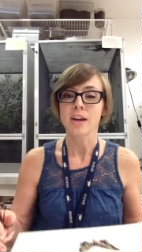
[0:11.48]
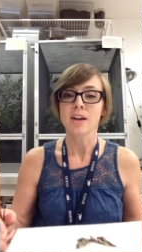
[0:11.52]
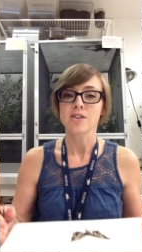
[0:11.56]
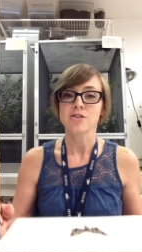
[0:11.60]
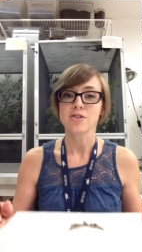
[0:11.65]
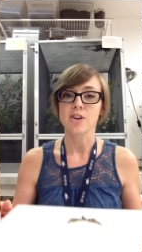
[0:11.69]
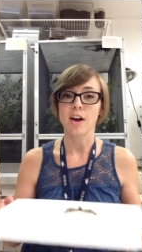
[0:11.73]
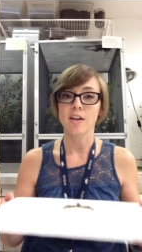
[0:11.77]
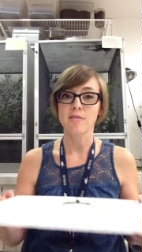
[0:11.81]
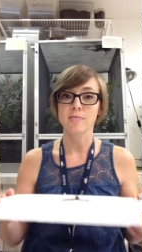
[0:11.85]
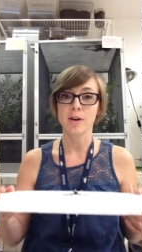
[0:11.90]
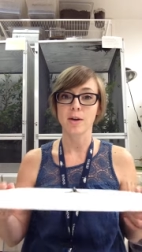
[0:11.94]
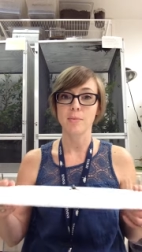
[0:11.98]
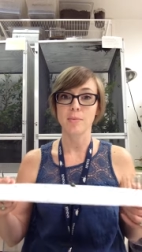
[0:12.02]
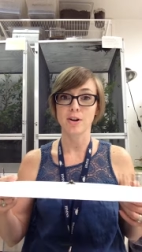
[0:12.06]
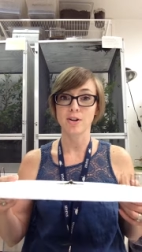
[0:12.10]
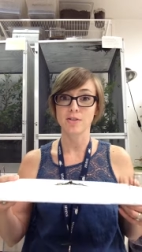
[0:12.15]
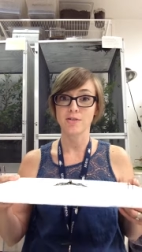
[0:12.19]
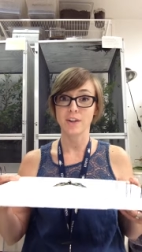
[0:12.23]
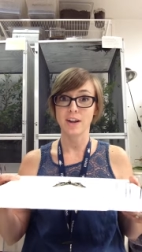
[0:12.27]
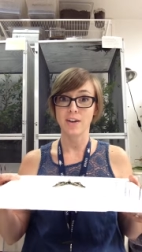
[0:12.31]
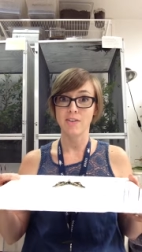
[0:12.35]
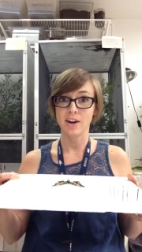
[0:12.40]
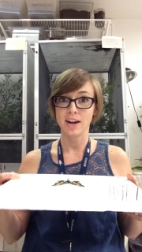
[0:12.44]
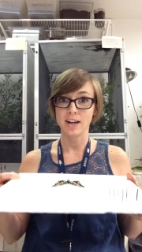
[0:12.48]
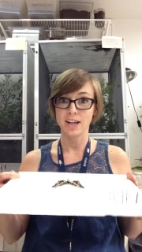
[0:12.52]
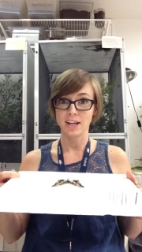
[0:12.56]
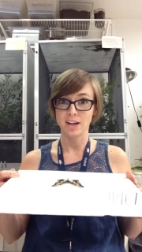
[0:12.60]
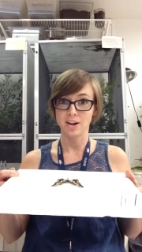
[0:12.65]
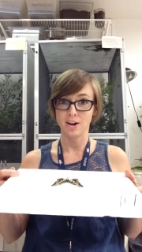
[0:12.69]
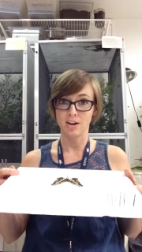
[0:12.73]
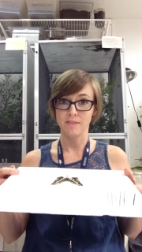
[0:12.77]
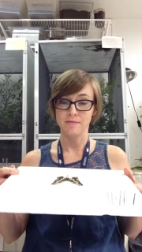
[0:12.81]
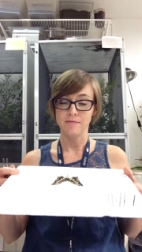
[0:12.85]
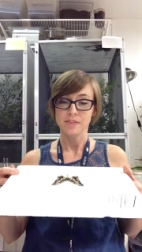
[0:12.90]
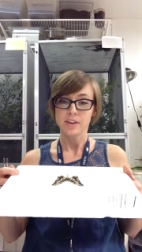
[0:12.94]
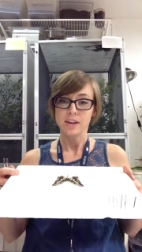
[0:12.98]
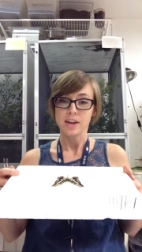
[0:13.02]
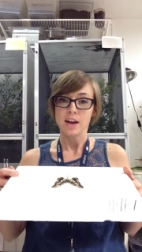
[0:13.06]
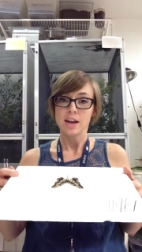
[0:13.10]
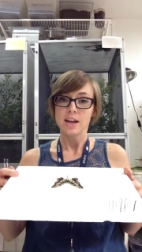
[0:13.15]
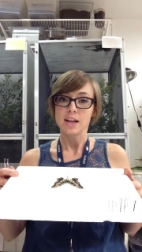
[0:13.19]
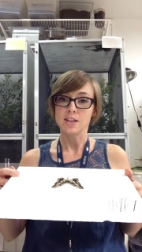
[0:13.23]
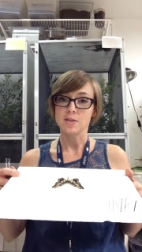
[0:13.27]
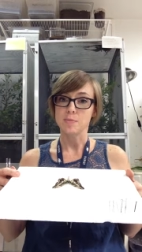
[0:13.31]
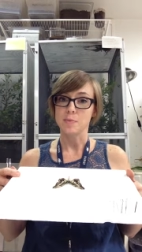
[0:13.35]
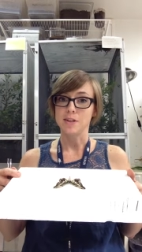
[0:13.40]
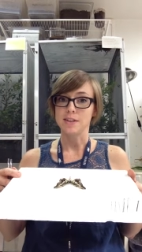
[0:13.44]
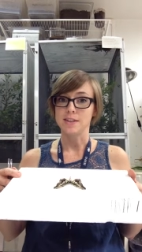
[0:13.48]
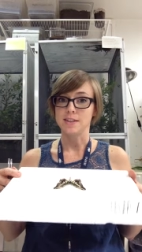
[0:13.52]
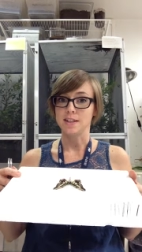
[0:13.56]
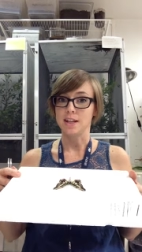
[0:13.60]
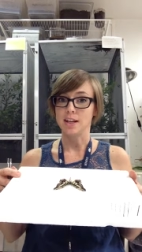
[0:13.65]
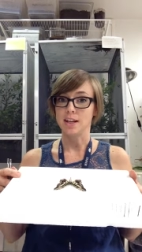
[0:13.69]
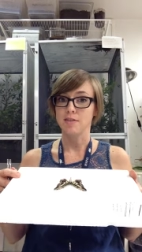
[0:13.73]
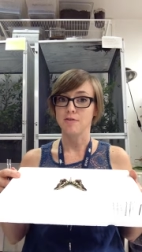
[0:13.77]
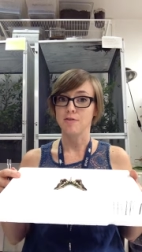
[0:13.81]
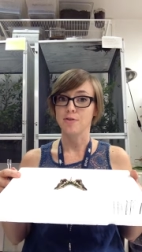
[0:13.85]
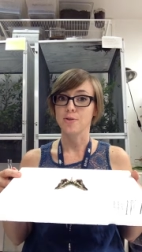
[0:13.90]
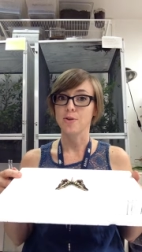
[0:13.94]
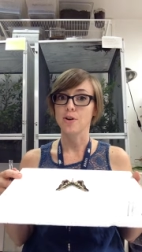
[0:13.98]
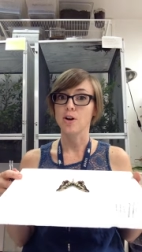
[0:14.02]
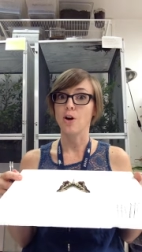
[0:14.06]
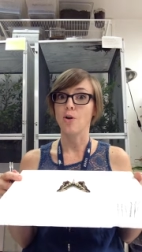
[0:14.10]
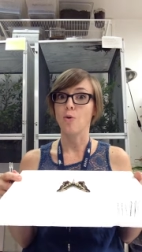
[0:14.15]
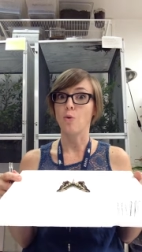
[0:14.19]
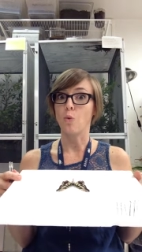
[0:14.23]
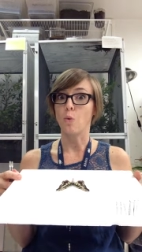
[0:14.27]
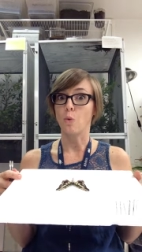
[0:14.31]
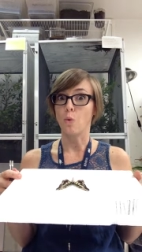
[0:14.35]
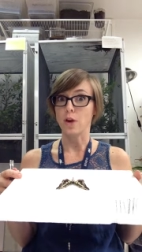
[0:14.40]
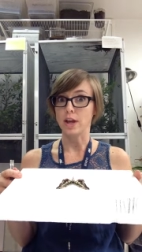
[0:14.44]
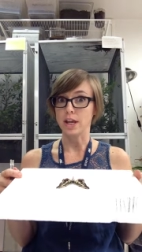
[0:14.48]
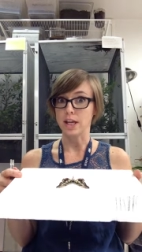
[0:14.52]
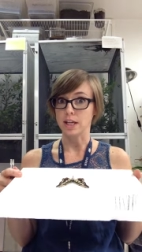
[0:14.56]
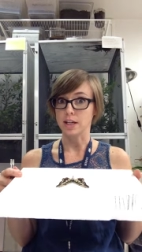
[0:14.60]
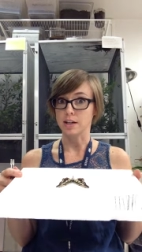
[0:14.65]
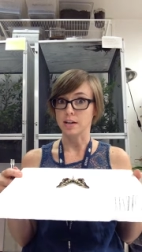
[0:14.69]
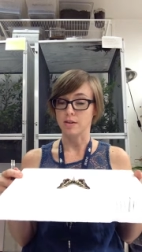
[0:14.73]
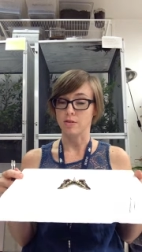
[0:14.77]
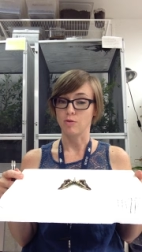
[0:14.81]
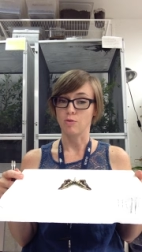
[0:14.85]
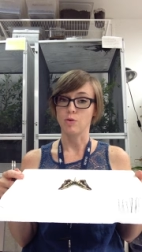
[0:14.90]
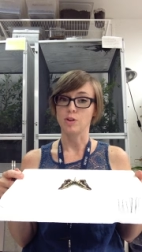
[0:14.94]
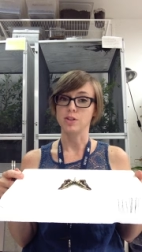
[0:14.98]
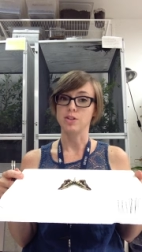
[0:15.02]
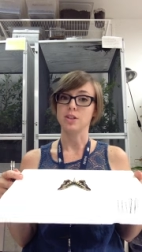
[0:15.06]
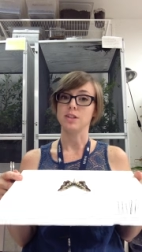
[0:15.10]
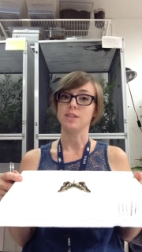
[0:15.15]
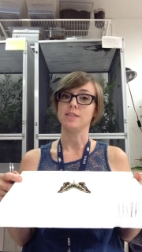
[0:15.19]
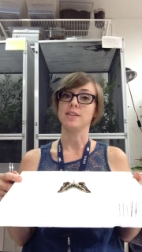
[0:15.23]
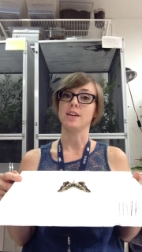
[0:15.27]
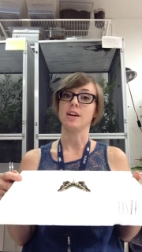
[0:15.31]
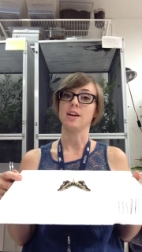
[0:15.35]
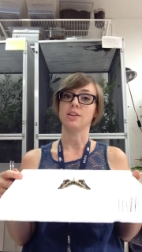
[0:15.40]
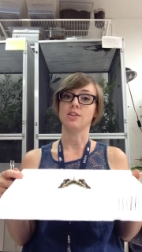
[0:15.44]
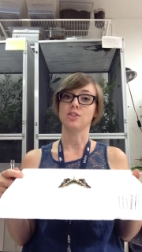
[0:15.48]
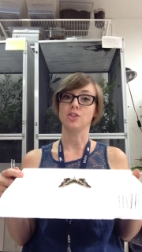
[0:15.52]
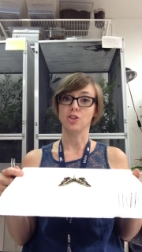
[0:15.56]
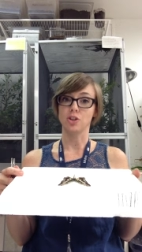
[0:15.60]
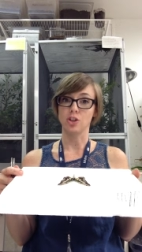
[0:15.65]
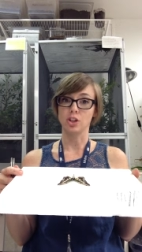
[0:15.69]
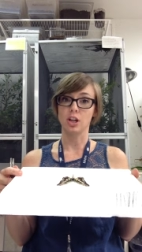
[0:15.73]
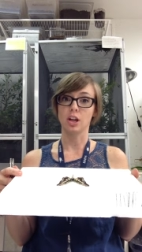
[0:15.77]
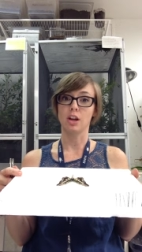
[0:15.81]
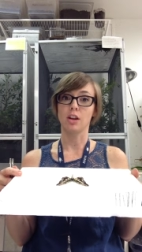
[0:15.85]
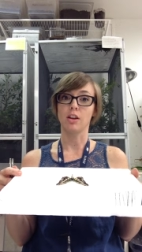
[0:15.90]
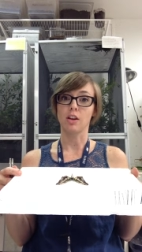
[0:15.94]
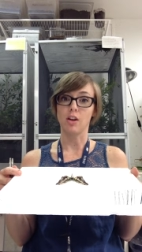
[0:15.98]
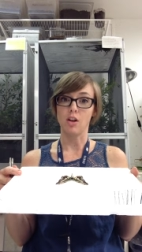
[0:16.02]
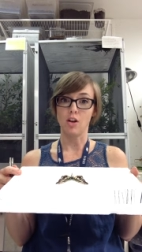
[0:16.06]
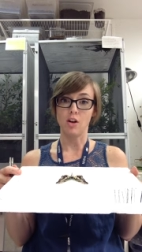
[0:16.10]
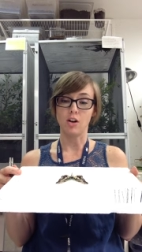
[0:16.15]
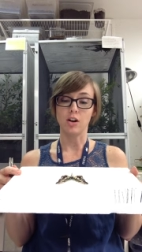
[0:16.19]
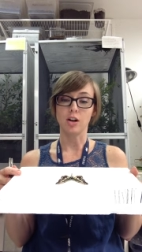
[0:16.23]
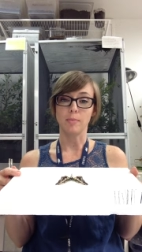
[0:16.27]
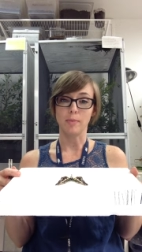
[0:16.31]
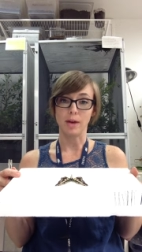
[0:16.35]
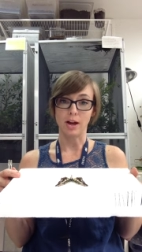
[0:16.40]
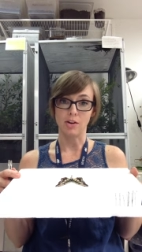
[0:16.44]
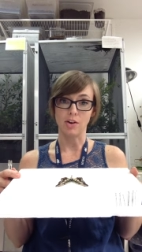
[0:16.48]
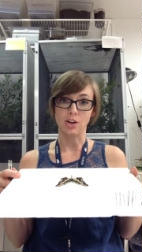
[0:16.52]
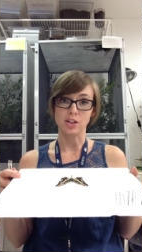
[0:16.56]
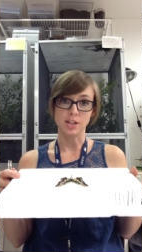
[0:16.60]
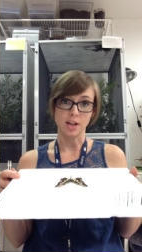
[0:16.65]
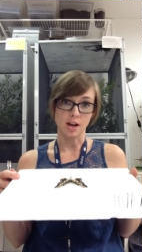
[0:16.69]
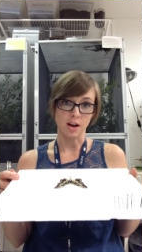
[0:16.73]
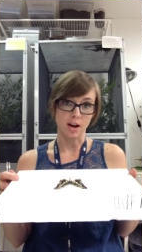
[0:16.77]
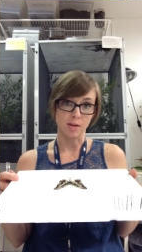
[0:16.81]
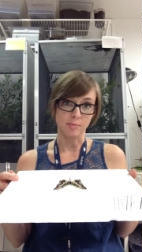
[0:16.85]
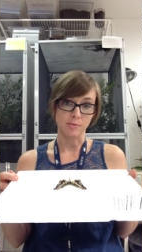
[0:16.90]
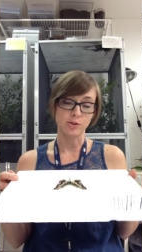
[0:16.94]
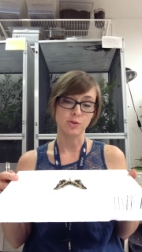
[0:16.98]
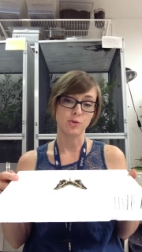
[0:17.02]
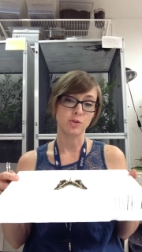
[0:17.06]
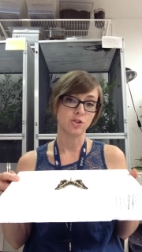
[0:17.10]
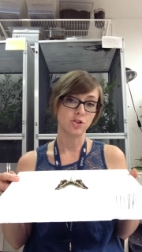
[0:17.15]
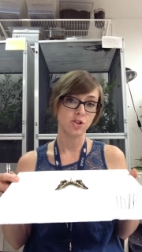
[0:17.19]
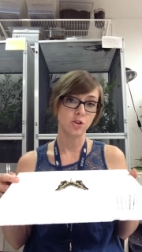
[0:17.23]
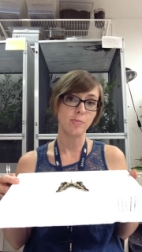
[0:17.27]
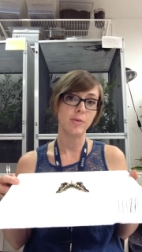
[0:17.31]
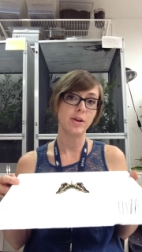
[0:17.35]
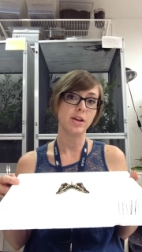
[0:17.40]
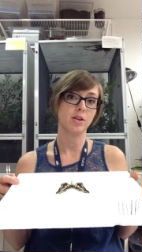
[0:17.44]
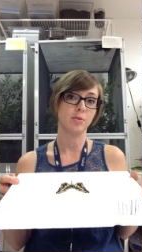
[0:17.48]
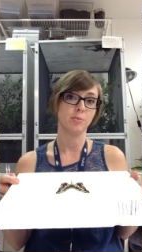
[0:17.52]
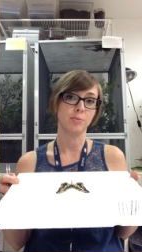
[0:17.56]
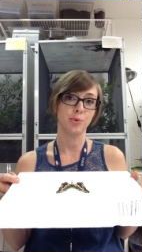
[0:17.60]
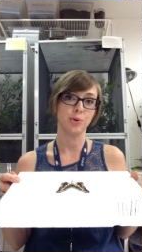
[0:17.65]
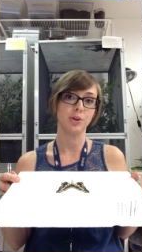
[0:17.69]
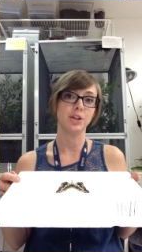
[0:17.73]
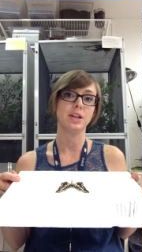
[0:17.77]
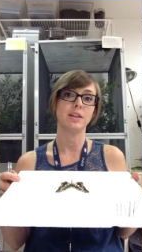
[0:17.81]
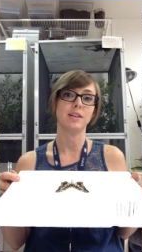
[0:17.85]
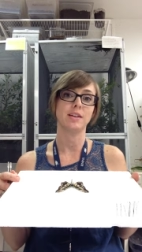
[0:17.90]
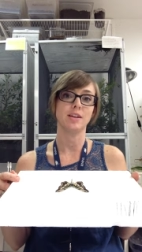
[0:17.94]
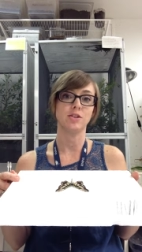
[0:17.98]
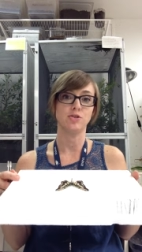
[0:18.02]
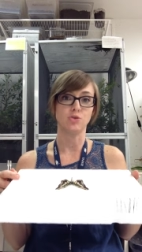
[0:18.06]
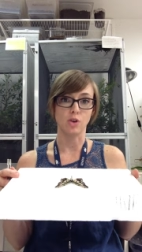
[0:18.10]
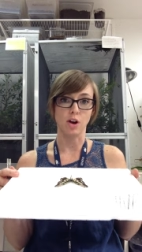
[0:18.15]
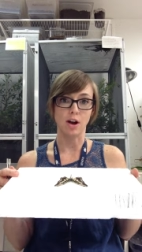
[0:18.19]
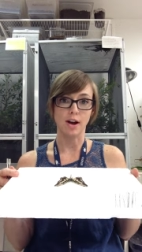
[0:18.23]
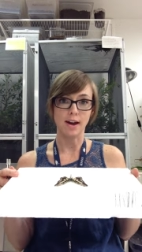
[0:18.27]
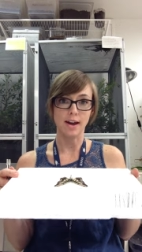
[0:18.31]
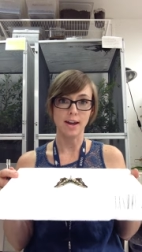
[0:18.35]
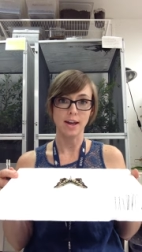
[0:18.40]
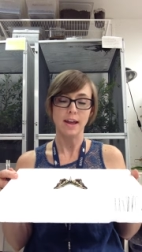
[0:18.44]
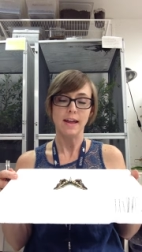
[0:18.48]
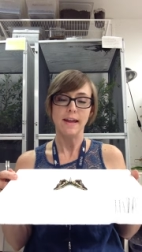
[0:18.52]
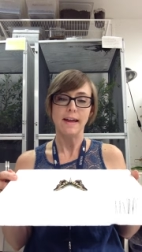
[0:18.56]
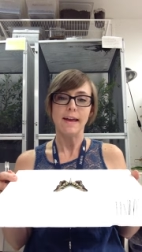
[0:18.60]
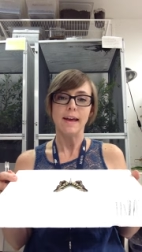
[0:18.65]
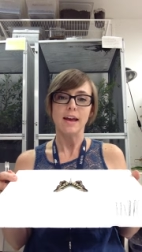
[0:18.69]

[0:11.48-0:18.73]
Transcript: So I have my butterfly right here. It's been sitting for a week, which is a good long amount of time, so it should be completely dry.